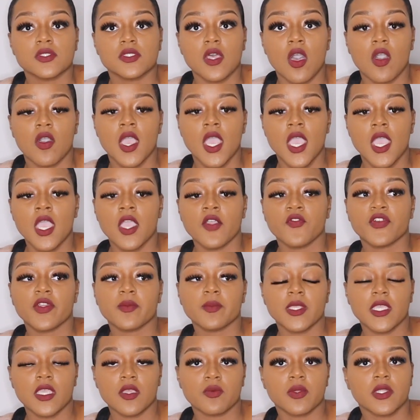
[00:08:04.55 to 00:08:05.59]
So
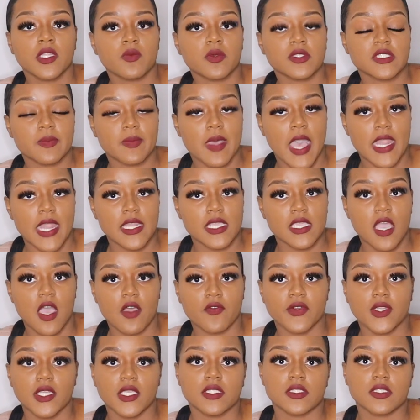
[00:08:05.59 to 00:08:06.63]
for me, it really was a body
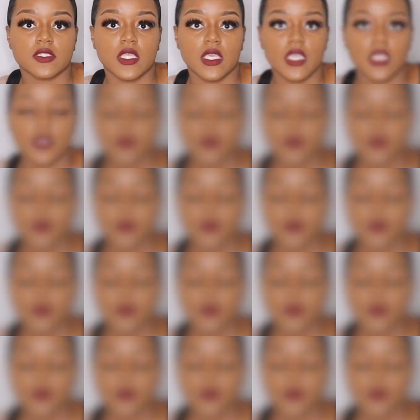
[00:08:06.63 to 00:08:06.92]
confidence thing.